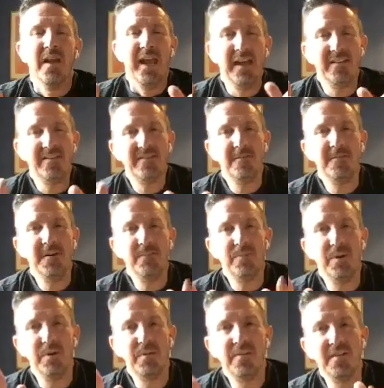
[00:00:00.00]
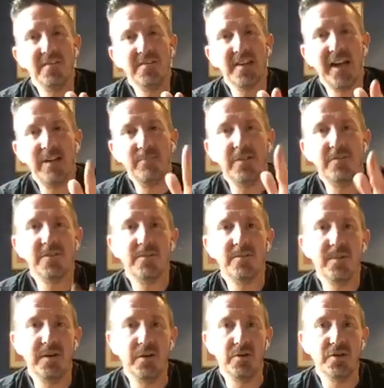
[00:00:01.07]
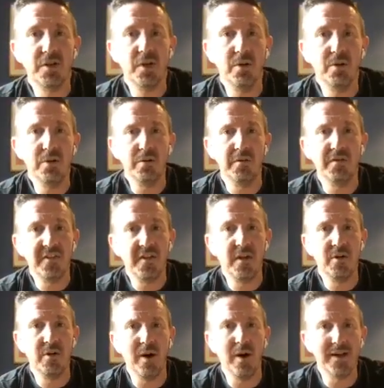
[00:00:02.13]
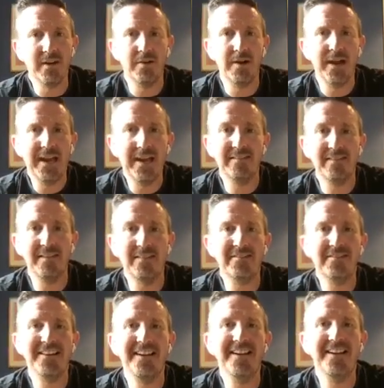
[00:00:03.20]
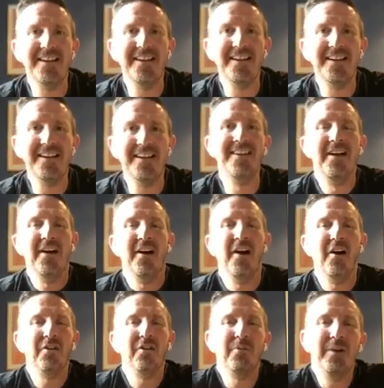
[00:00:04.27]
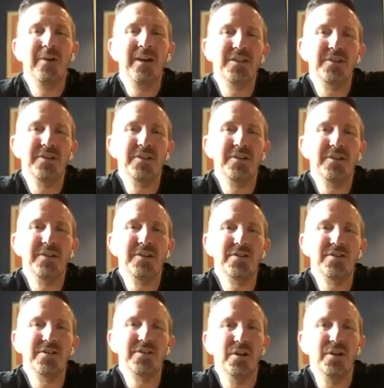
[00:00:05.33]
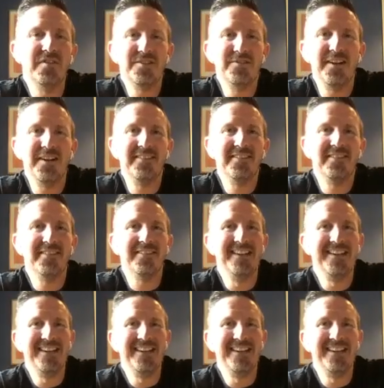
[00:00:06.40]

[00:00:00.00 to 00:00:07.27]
Hands to feet pose this time. Lift up on your toes. Walk your hands underneath all the way till your toes touch your wrists.